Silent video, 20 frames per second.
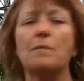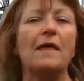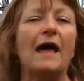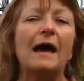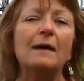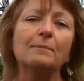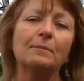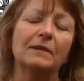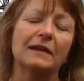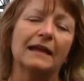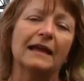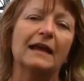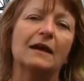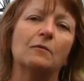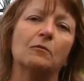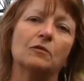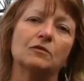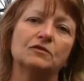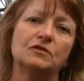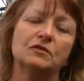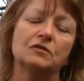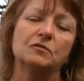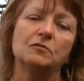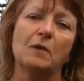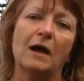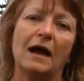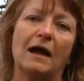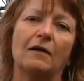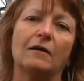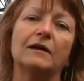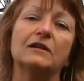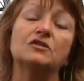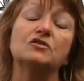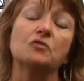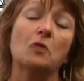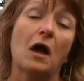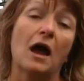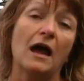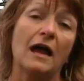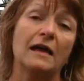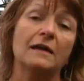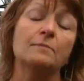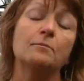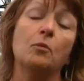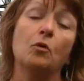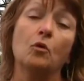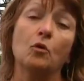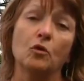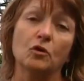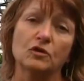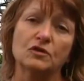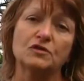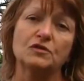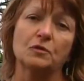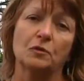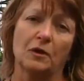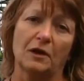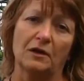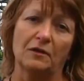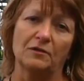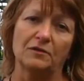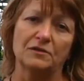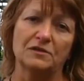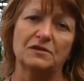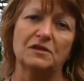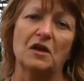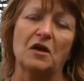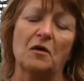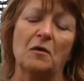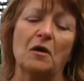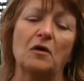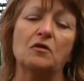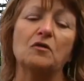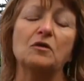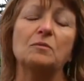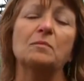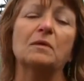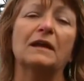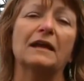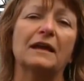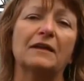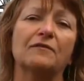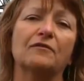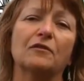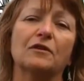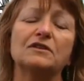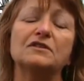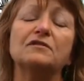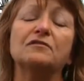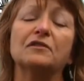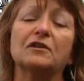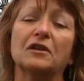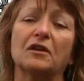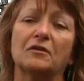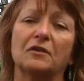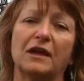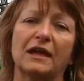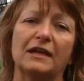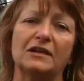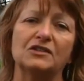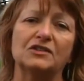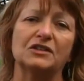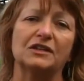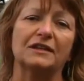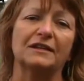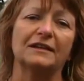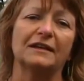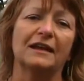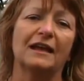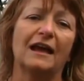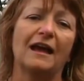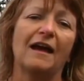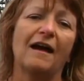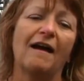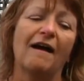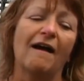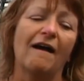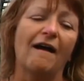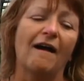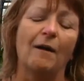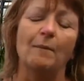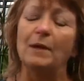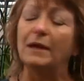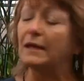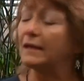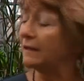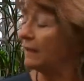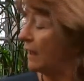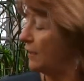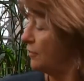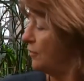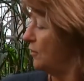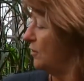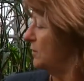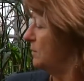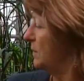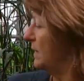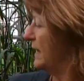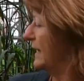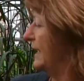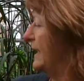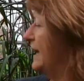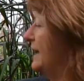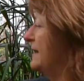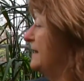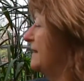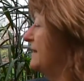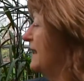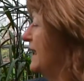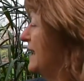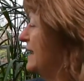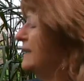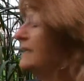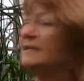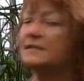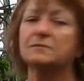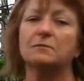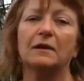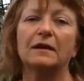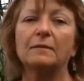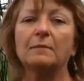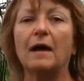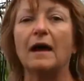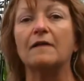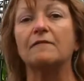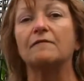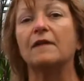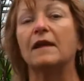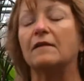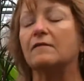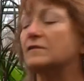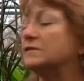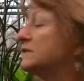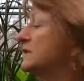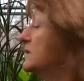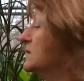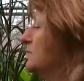That plant will do well in dry, poor soils, so a good plant for a different location. And a third plant that is one of my favorites